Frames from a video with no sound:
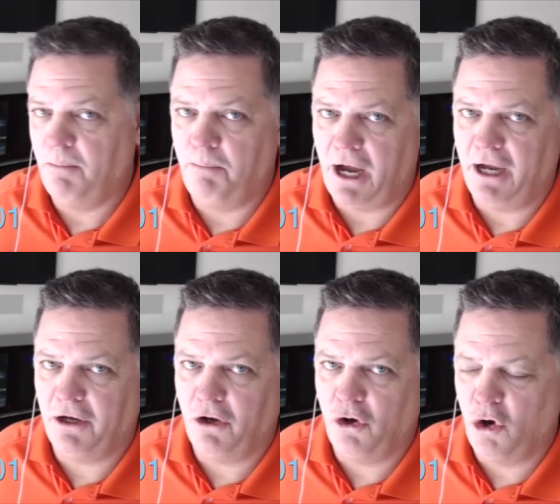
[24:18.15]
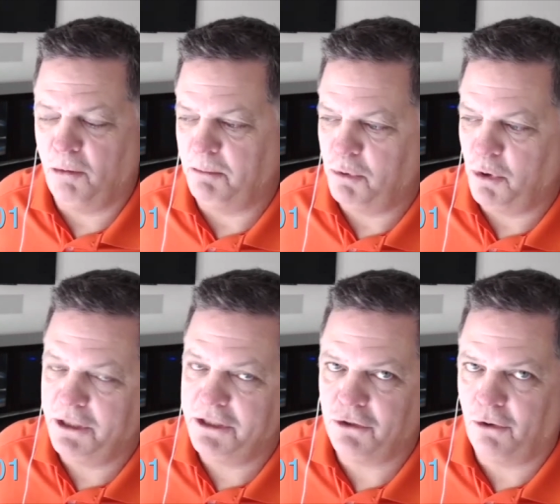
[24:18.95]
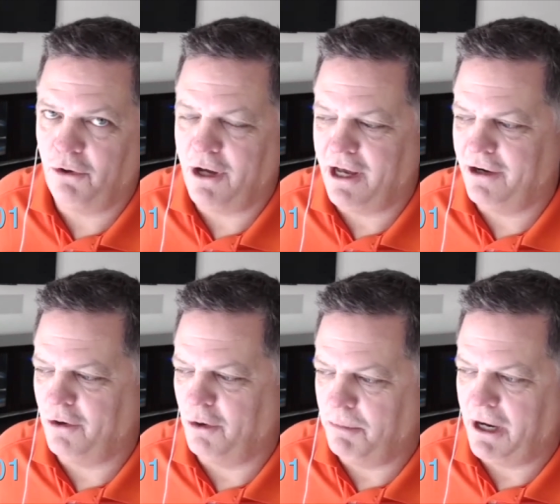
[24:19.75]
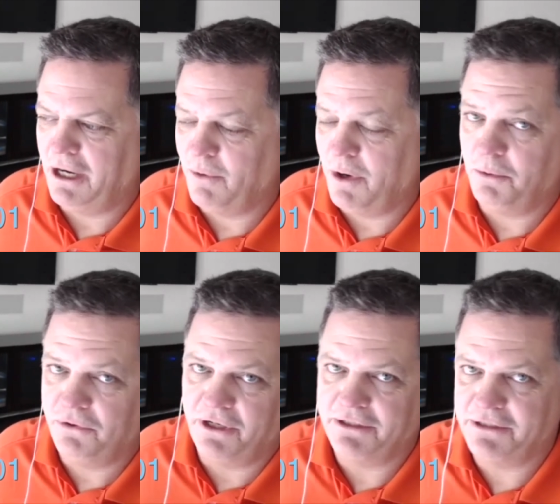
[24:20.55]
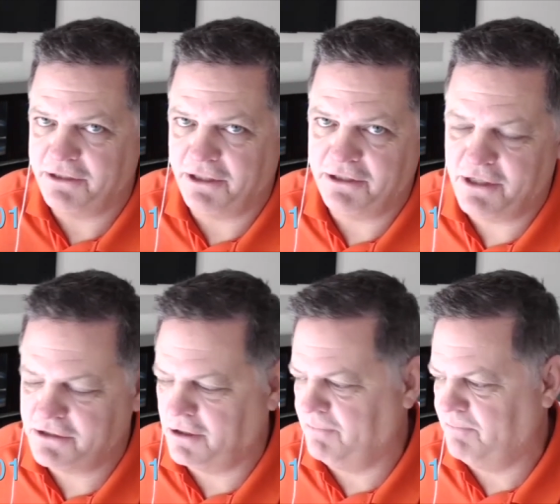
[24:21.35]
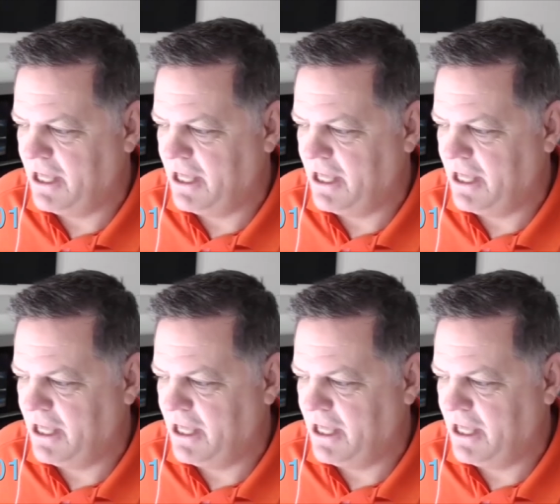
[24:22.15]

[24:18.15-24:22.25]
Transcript: buying a home and putting solar on it, or buying one with an existing system,